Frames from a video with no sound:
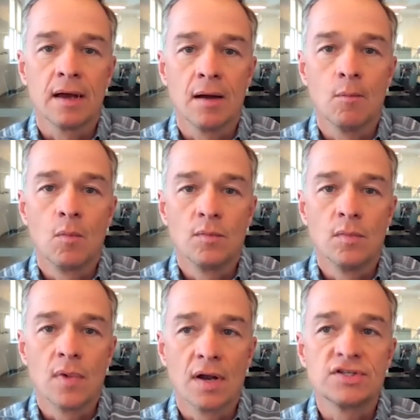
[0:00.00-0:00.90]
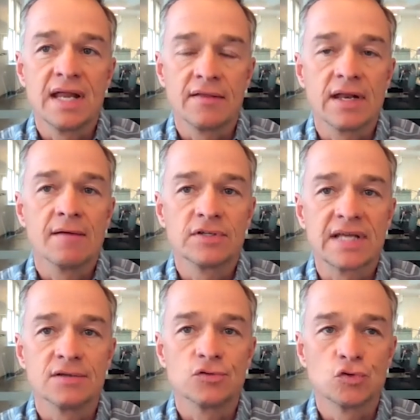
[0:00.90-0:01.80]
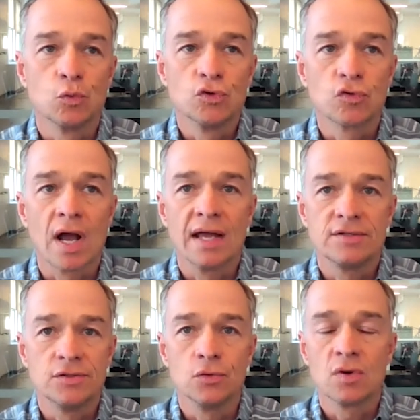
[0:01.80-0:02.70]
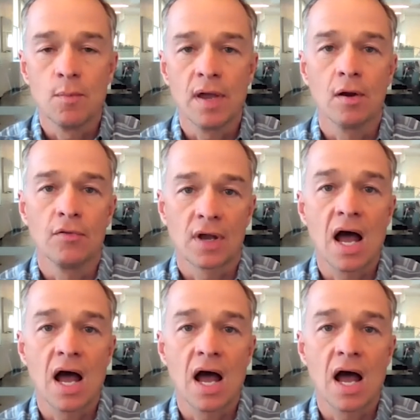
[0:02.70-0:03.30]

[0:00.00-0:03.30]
understanding that advertisers would try to compare the